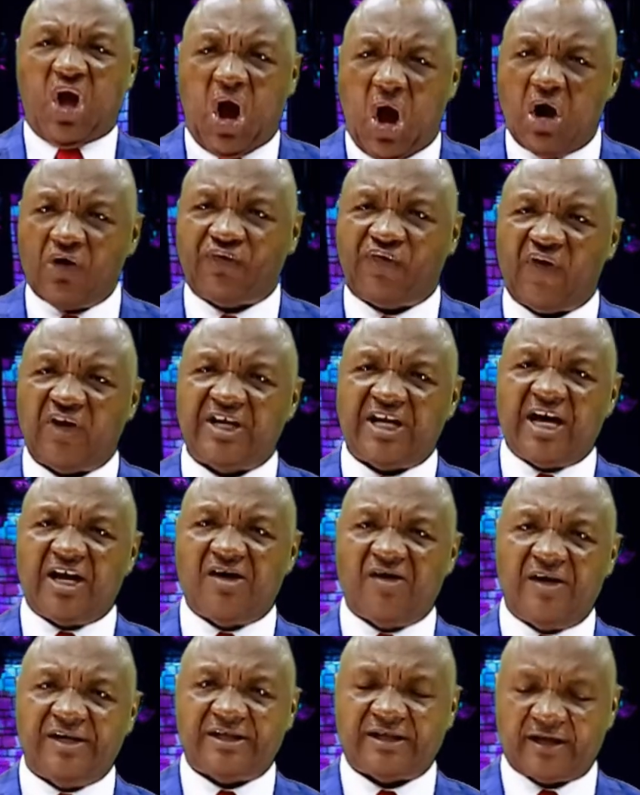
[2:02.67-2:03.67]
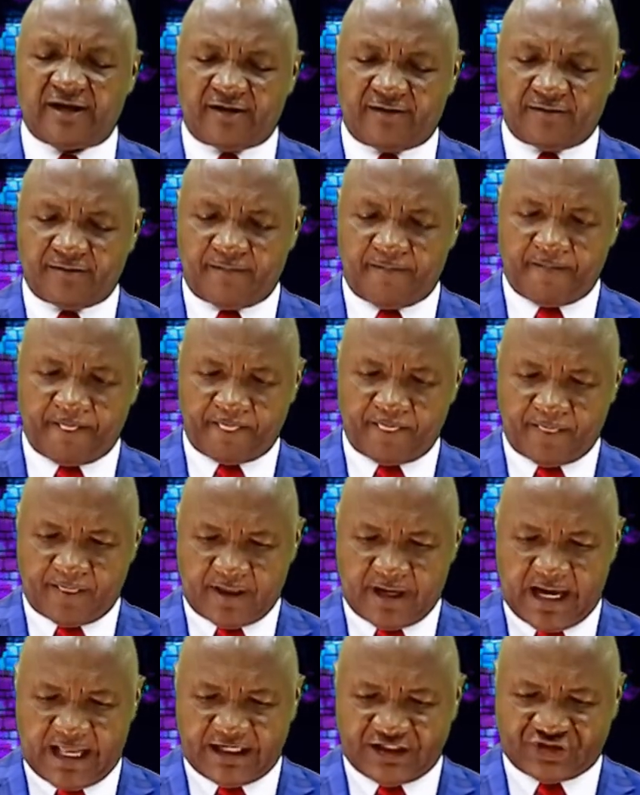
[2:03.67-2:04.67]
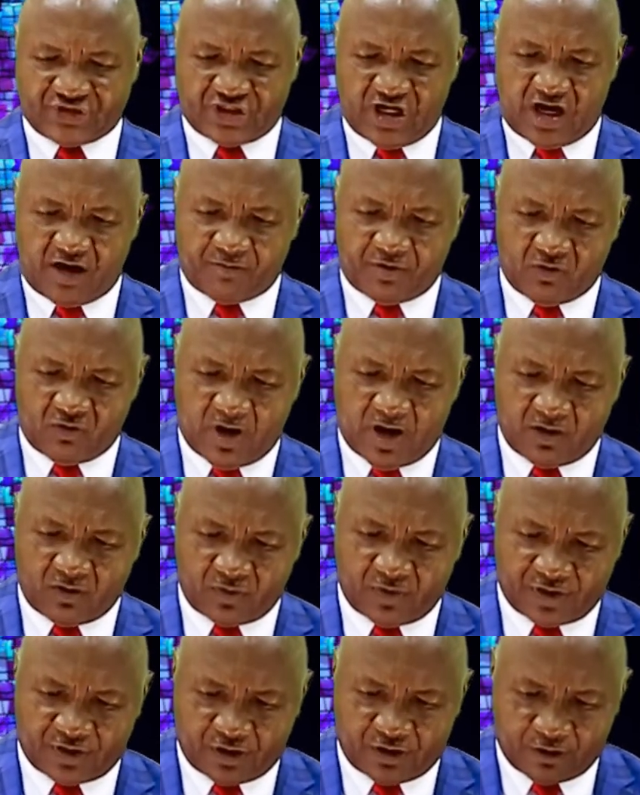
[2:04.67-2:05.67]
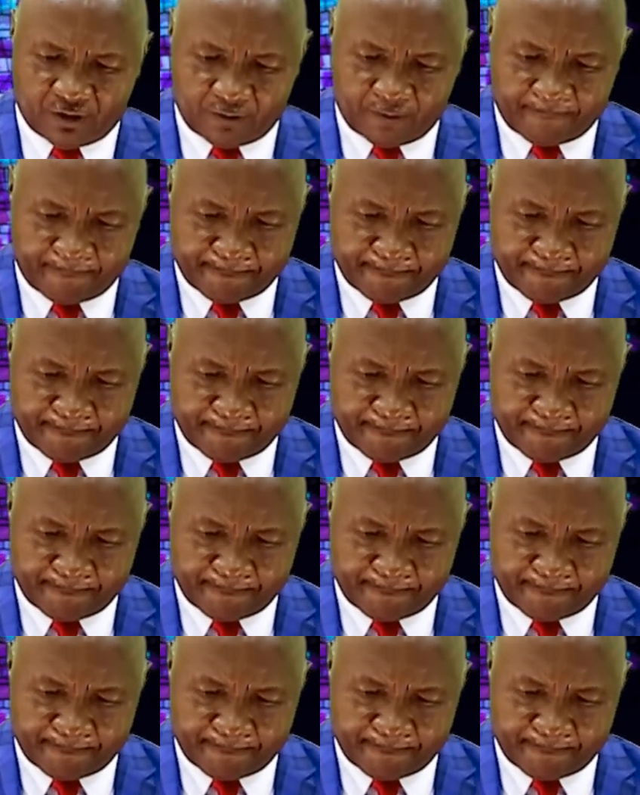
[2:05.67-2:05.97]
Go for the anointing, and it shall be well with you.